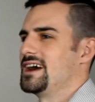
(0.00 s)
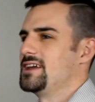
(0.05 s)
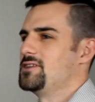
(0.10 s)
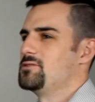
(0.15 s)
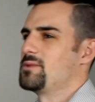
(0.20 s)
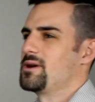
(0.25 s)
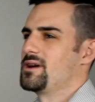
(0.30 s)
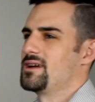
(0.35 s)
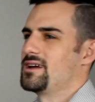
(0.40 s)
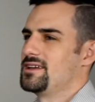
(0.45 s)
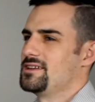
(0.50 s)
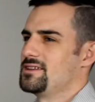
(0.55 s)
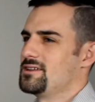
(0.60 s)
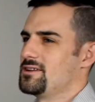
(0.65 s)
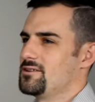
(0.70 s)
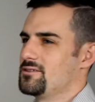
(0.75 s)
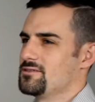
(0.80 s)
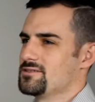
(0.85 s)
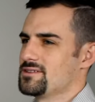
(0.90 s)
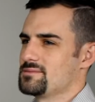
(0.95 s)
I
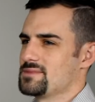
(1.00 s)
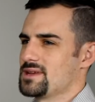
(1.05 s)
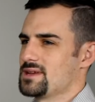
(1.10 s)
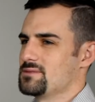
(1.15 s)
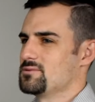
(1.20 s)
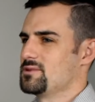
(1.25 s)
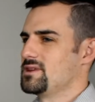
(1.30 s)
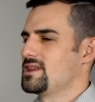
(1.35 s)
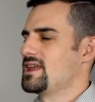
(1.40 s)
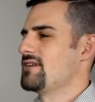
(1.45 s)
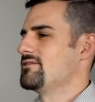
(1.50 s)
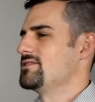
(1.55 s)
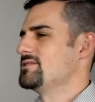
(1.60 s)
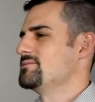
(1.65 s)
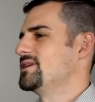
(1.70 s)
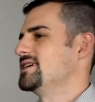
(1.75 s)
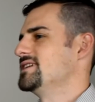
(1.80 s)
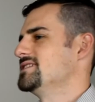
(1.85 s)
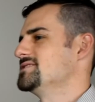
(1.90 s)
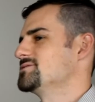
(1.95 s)
knew sometimes we didn't have any
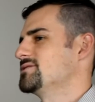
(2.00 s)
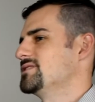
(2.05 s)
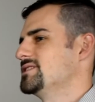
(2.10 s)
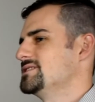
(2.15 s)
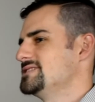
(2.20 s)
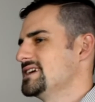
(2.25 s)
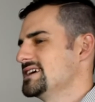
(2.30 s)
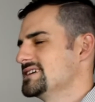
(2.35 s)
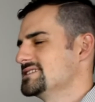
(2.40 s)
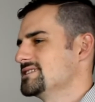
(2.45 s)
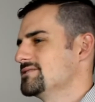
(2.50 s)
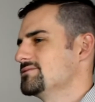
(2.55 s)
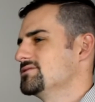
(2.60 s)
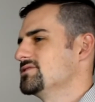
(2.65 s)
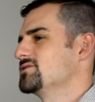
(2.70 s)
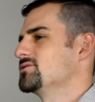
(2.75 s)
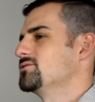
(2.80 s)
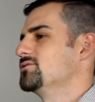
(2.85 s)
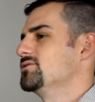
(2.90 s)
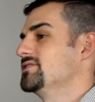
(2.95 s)
money, so I'd take stuff to
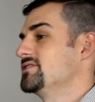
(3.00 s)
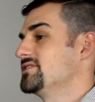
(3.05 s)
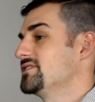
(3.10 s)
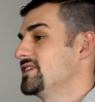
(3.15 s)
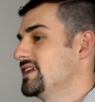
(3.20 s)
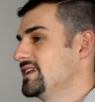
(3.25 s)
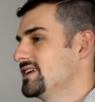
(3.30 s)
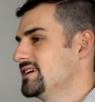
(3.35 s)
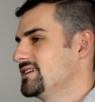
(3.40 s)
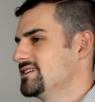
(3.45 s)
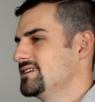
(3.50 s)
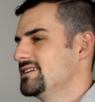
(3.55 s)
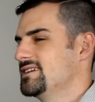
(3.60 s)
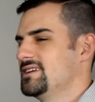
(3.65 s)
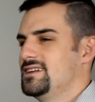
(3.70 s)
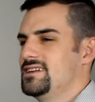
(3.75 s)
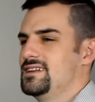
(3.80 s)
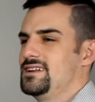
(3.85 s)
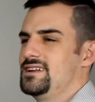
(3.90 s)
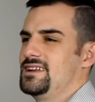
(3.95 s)
school and sell it.
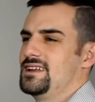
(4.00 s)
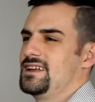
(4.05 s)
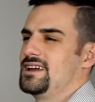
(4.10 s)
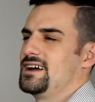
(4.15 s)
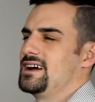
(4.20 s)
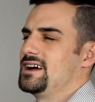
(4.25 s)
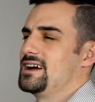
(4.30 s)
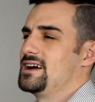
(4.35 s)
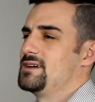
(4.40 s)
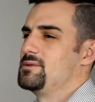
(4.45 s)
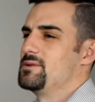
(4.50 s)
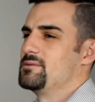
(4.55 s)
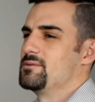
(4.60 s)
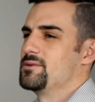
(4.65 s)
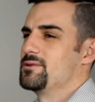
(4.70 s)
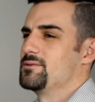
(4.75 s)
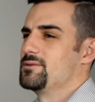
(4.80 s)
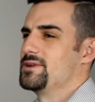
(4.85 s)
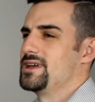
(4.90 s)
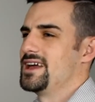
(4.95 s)
I
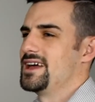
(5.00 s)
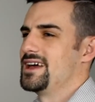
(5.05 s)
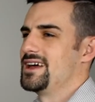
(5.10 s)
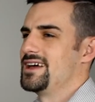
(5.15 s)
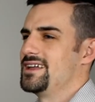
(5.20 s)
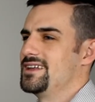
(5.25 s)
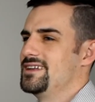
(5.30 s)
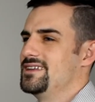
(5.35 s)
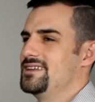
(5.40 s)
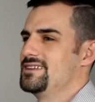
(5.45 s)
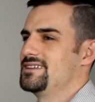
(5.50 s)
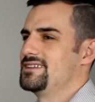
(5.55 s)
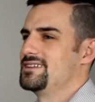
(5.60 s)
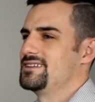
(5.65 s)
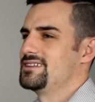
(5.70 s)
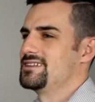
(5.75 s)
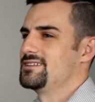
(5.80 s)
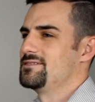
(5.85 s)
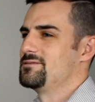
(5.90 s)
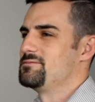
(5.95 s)
remember we had
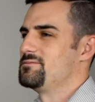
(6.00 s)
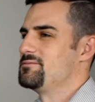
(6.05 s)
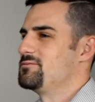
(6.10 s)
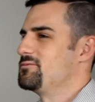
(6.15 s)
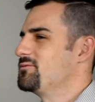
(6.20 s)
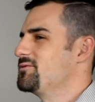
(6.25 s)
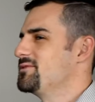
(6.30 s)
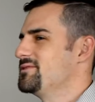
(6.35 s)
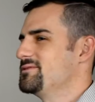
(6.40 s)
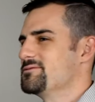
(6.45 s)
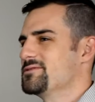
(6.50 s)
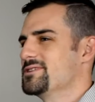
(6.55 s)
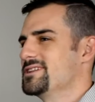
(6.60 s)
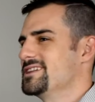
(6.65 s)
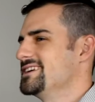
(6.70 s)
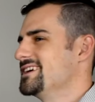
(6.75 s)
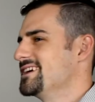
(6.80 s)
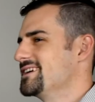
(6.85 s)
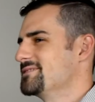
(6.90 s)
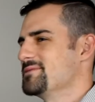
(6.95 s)

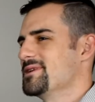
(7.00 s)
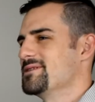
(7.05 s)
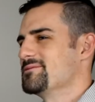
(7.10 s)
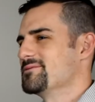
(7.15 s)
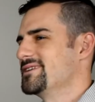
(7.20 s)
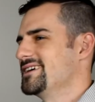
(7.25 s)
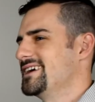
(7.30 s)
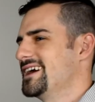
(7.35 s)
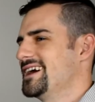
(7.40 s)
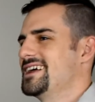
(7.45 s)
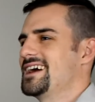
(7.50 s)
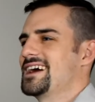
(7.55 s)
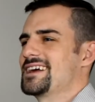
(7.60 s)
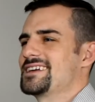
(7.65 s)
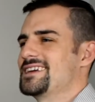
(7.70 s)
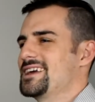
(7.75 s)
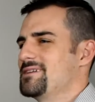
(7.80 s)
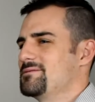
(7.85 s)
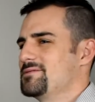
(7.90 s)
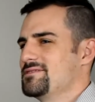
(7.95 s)
really young memory. I
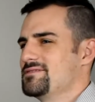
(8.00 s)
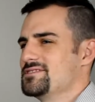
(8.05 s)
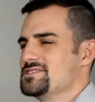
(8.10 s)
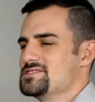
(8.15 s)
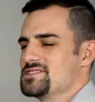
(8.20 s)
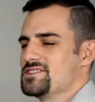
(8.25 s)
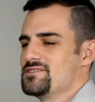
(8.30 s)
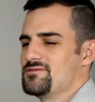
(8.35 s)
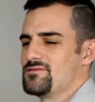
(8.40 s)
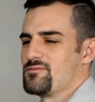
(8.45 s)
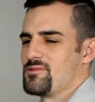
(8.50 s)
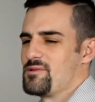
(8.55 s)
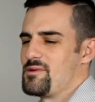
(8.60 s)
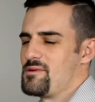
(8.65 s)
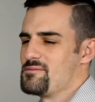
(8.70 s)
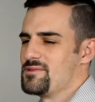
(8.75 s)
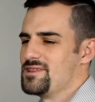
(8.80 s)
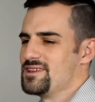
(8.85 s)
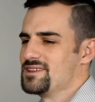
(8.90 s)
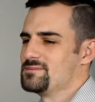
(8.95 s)
can't believe I just even
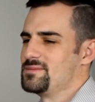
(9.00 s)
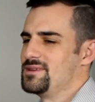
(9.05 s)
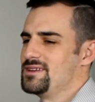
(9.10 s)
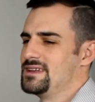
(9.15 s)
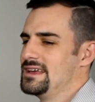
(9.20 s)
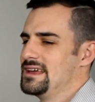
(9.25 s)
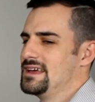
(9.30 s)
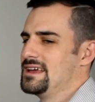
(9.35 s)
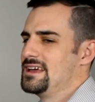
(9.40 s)
remember this, but